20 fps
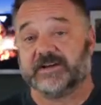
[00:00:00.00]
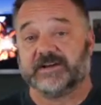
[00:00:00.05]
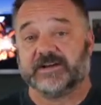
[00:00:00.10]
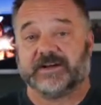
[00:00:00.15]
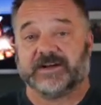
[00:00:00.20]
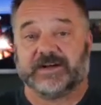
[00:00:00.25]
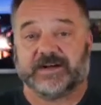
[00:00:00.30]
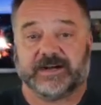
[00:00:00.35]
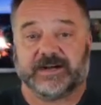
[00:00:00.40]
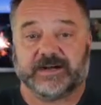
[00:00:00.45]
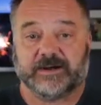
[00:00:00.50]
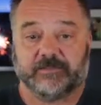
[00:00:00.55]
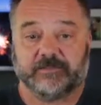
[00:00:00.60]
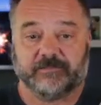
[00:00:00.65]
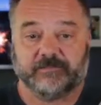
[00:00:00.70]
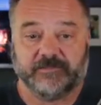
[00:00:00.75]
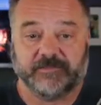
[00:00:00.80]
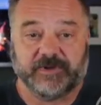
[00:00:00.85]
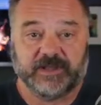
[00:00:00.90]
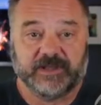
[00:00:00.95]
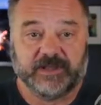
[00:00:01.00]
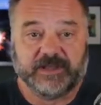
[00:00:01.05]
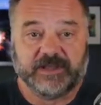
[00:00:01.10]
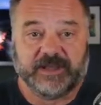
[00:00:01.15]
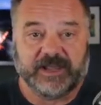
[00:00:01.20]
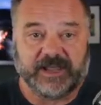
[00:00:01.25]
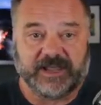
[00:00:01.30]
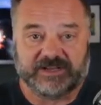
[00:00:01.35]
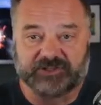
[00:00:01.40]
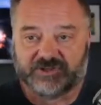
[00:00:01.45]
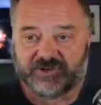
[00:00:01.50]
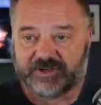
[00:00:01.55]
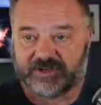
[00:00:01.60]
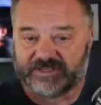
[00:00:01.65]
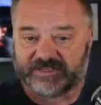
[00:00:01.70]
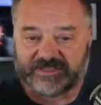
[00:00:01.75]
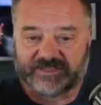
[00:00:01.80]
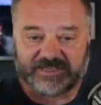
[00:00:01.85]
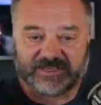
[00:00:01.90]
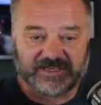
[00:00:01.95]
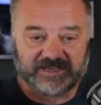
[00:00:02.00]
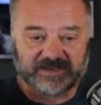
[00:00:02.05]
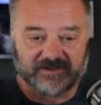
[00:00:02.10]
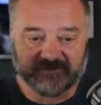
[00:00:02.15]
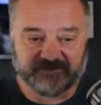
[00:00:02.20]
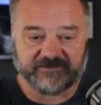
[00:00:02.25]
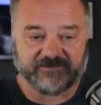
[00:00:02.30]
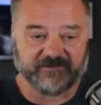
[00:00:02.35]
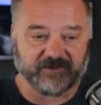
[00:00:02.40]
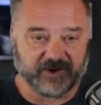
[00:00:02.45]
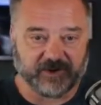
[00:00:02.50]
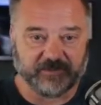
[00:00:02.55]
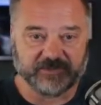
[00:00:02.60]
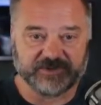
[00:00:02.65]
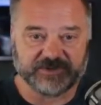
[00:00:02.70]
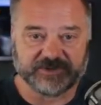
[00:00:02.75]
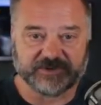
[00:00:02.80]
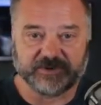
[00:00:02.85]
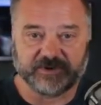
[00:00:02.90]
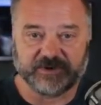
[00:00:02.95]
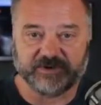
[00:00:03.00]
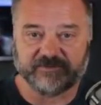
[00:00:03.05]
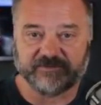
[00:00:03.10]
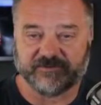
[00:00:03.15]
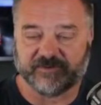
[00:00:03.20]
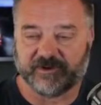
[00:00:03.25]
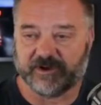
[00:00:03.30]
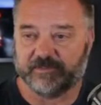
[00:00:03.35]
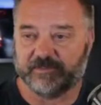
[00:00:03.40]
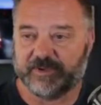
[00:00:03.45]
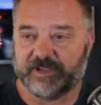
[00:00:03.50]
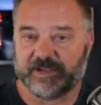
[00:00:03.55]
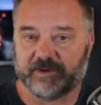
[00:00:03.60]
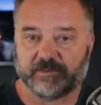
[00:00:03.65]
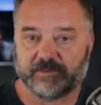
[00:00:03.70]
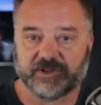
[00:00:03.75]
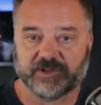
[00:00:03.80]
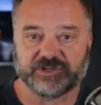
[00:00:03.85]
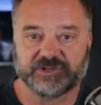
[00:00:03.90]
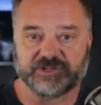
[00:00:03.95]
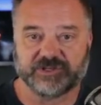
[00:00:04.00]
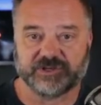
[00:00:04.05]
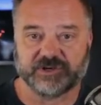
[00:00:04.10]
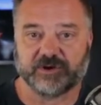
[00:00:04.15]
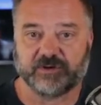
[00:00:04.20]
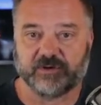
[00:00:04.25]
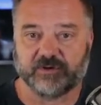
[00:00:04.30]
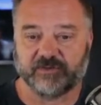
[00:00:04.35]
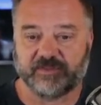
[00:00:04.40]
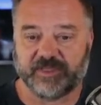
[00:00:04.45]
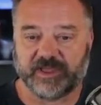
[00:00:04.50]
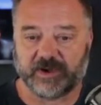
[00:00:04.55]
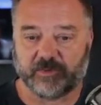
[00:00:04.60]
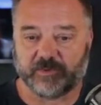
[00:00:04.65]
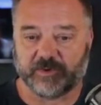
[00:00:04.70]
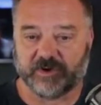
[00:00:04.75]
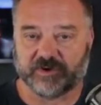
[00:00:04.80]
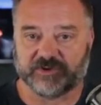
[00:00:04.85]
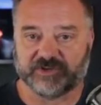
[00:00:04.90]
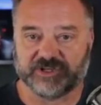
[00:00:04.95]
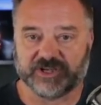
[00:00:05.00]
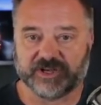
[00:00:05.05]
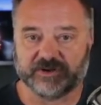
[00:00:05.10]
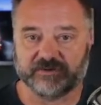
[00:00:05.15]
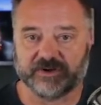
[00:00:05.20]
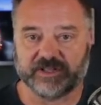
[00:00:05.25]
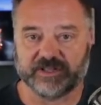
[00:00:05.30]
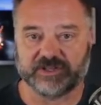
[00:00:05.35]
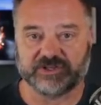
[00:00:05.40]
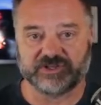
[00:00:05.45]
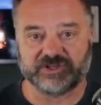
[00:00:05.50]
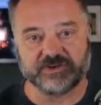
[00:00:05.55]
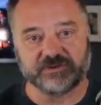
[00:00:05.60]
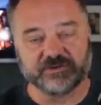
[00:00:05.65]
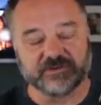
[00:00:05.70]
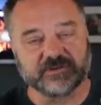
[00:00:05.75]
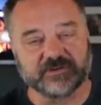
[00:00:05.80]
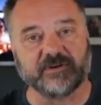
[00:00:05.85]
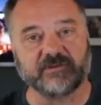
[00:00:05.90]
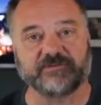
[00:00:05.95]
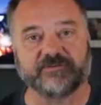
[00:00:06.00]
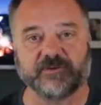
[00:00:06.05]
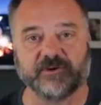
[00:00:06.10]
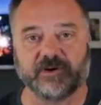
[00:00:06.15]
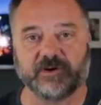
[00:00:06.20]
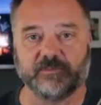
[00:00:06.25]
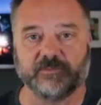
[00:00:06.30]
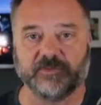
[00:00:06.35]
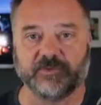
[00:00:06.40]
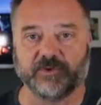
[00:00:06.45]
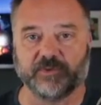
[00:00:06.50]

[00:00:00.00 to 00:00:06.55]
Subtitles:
As you can see from the screen in front of me, I want to show that we are generating juice from the